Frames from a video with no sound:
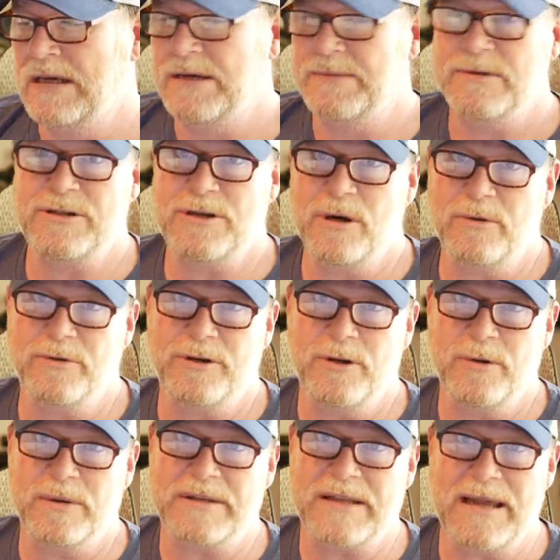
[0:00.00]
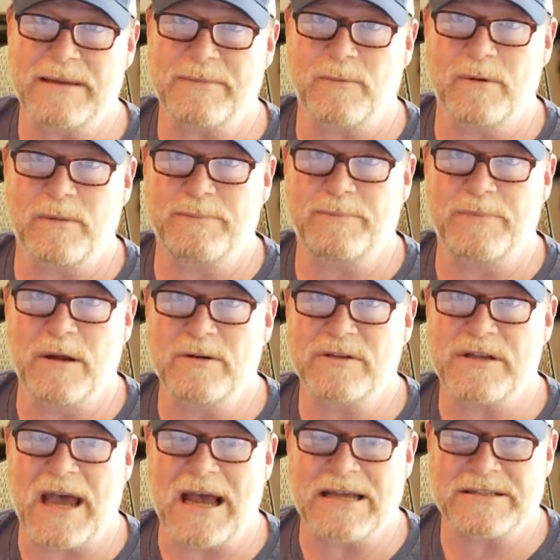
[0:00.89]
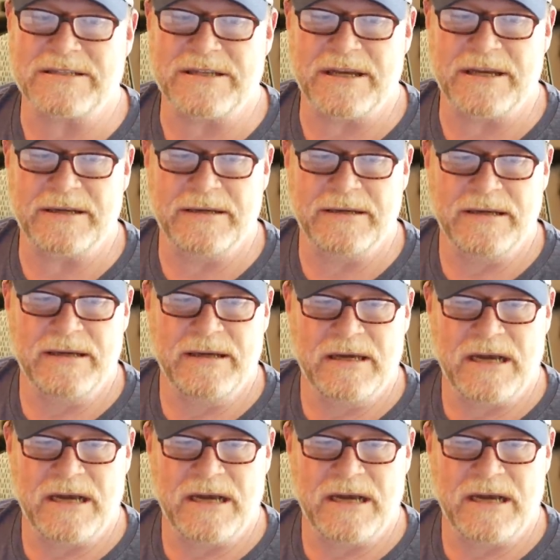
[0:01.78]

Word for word: But you don't do what that well, those guys did.